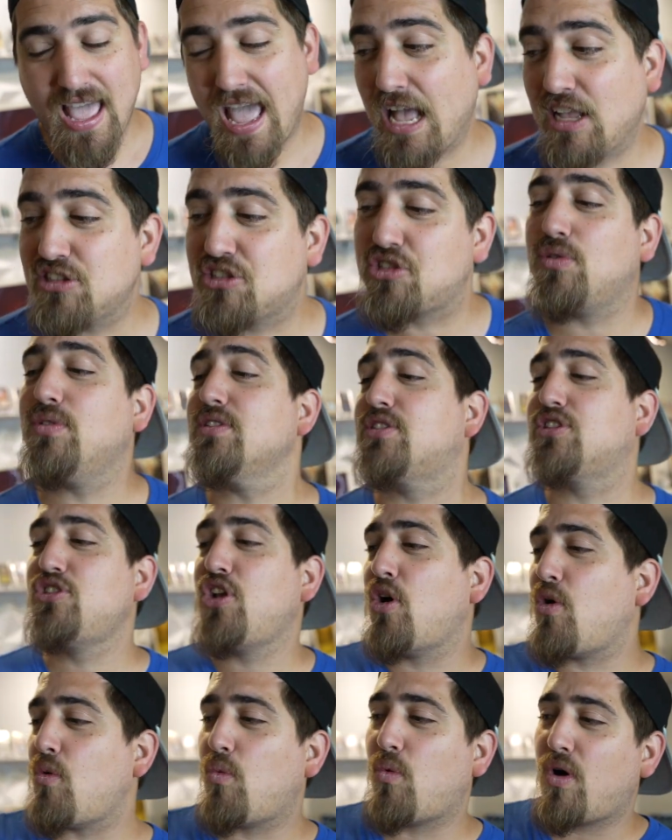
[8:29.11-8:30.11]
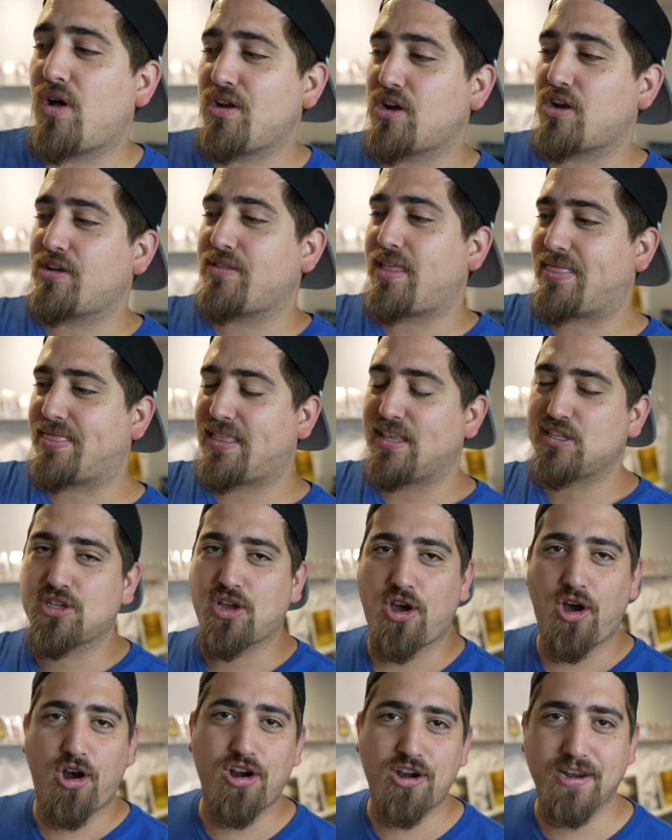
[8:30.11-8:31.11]
And so it's no wonder that this
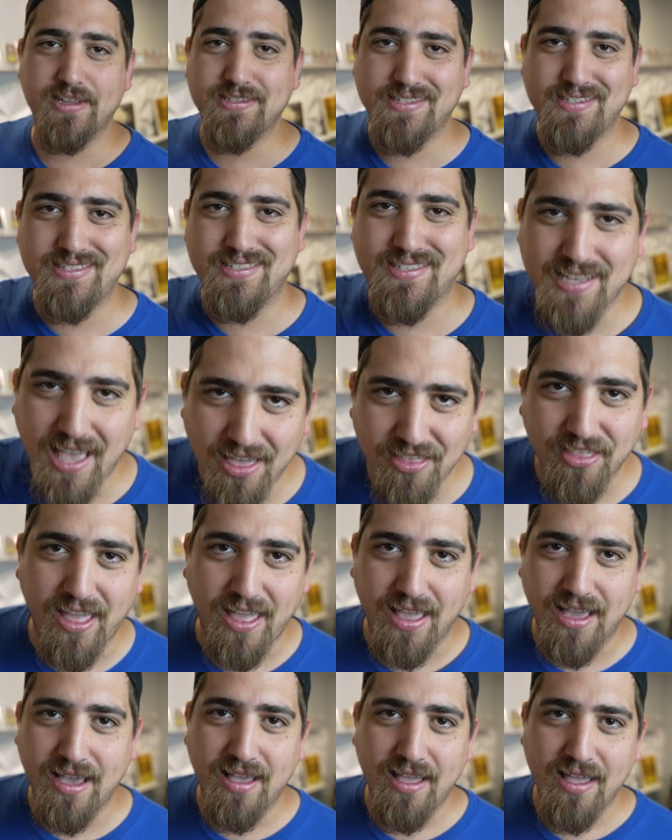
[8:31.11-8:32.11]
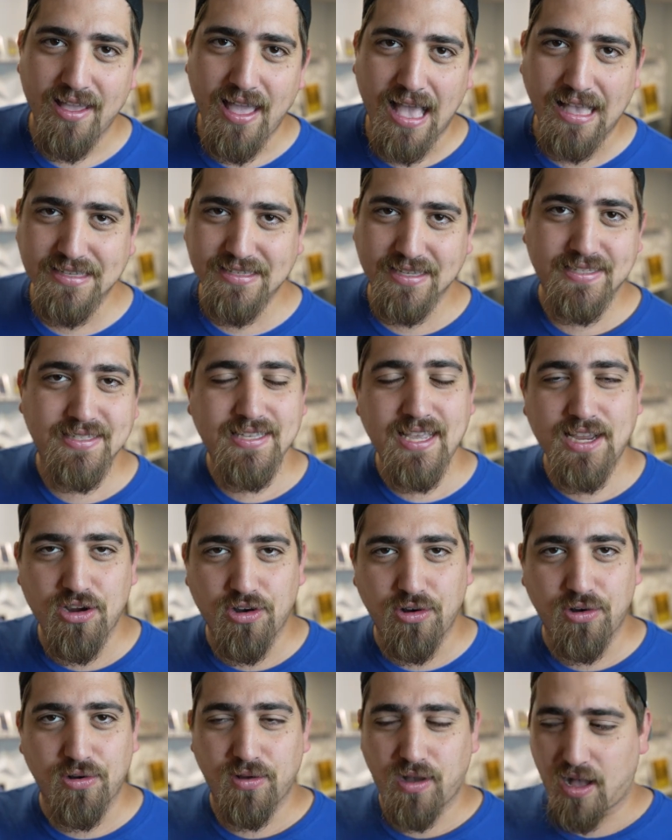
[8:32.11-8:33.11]
card isn't selling as a
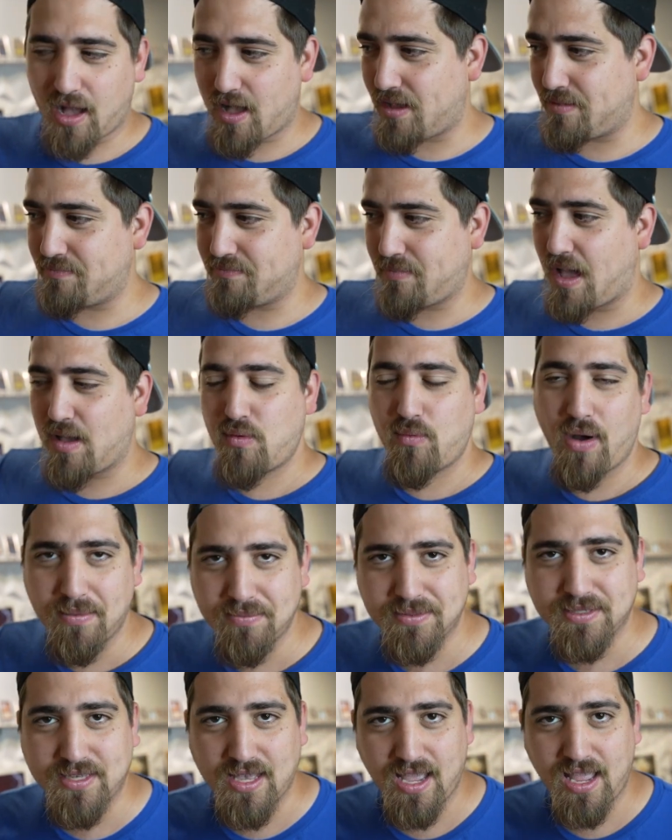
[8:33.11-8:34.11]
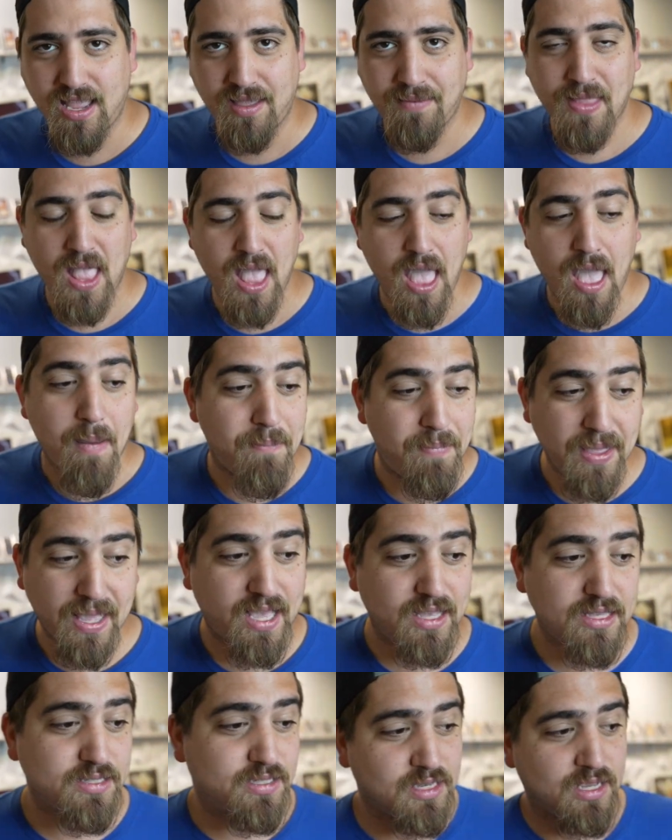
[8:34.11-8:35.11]
single on my website,
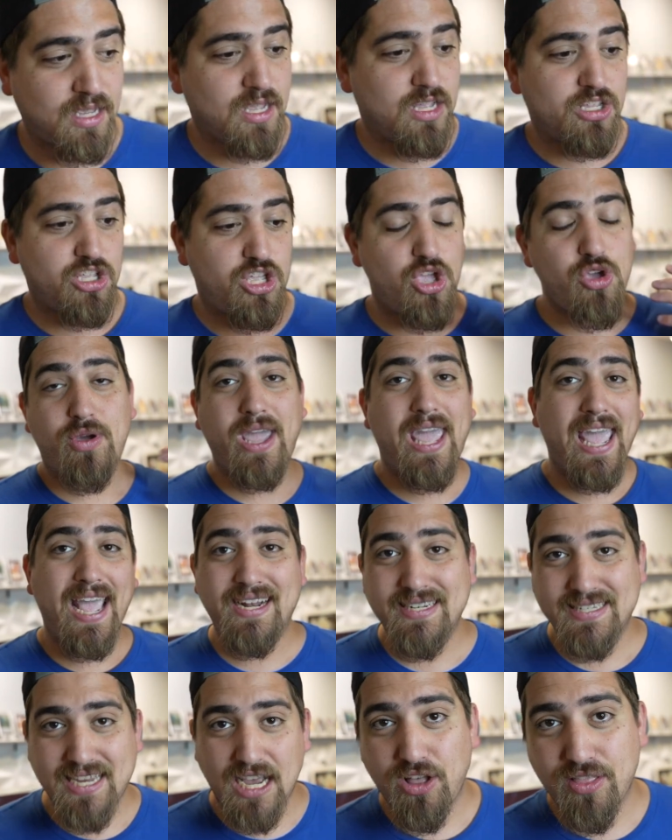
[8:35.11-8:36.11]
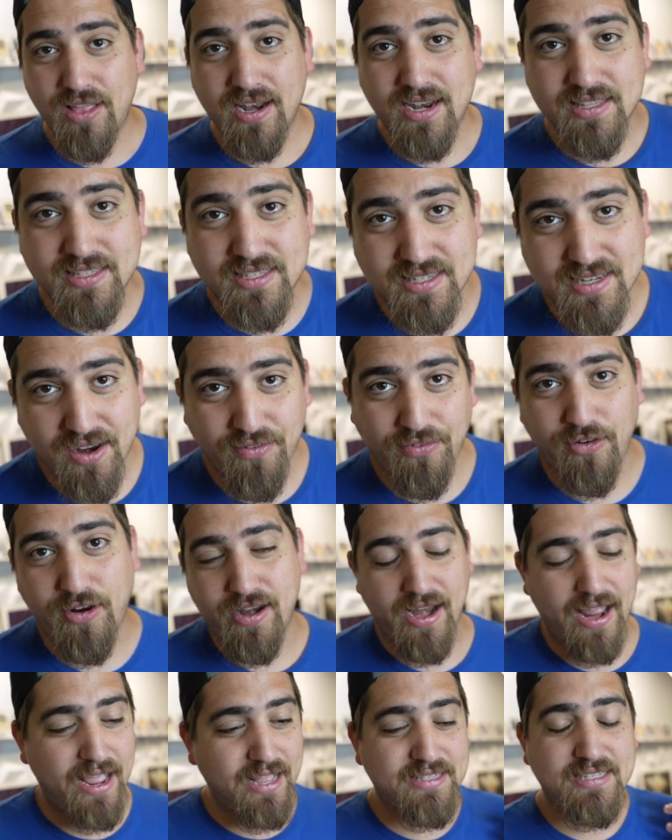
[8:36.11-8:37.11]
because you can't tell that it's
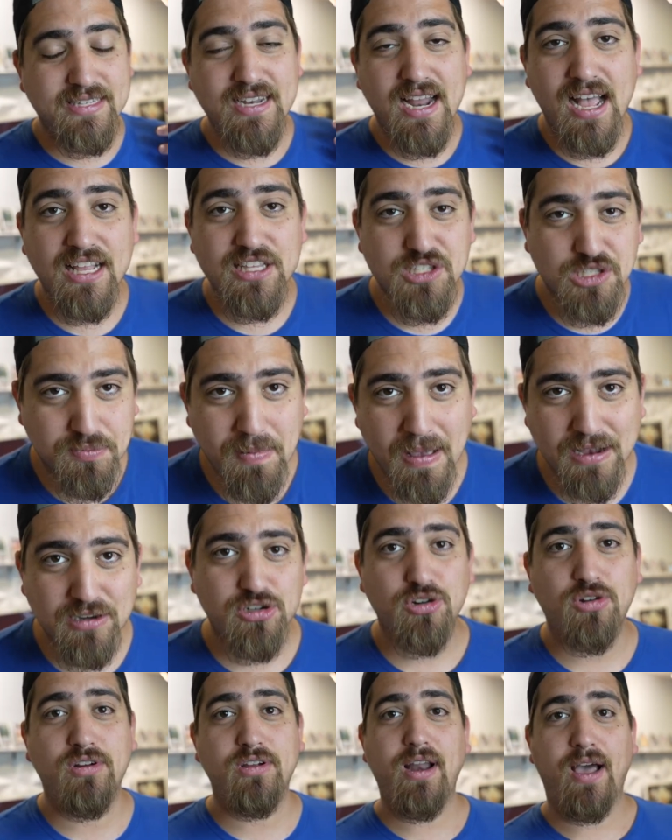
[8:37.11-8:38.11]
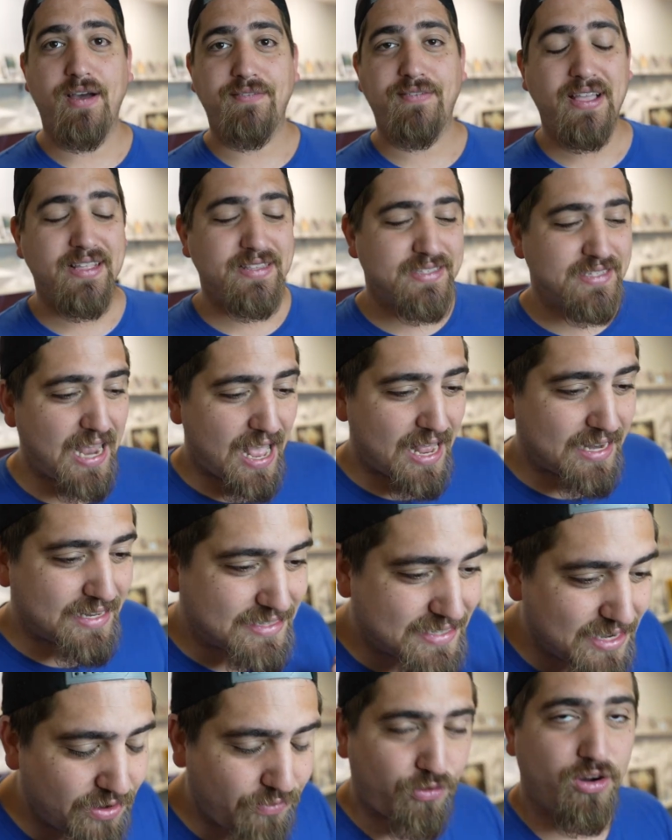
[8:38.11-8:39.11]
different. It's not special enough. It's not
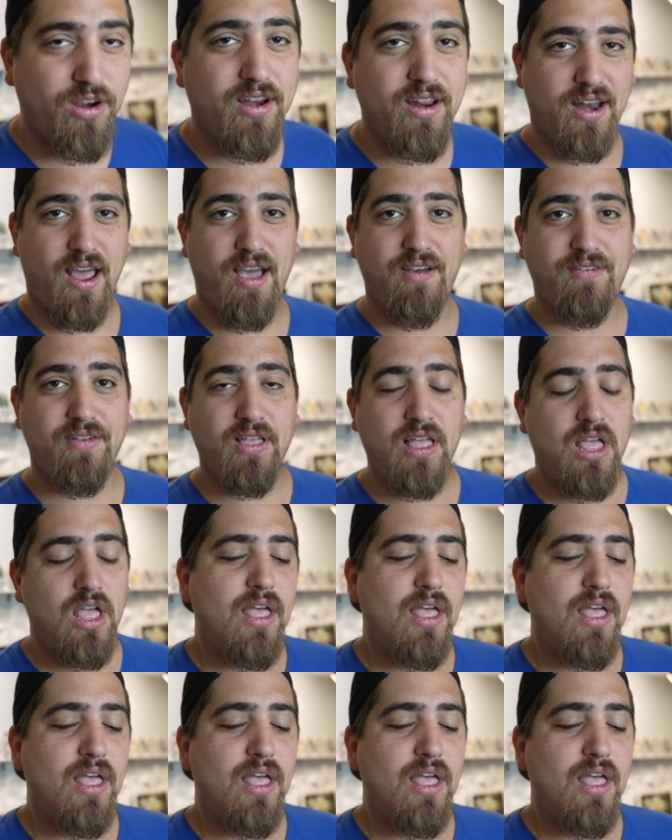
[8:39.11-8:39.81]
different enough.